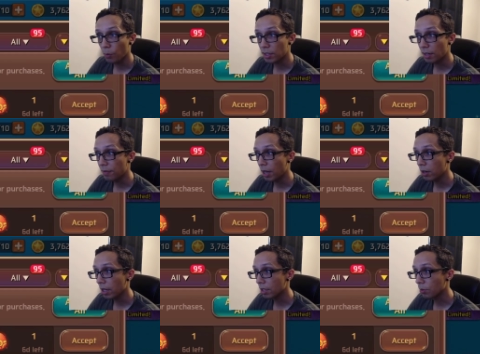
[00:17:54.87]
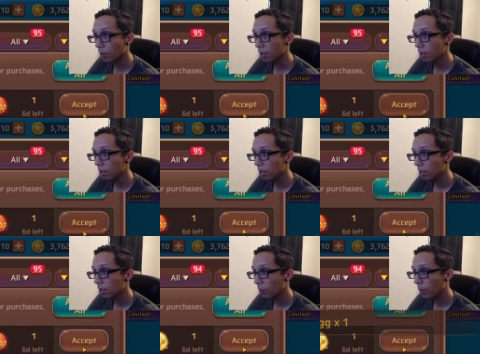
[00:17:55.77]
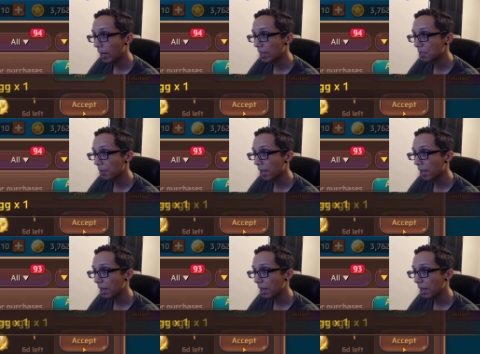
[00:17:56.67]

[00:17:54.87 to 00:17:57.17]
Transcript: was a variant one. We got some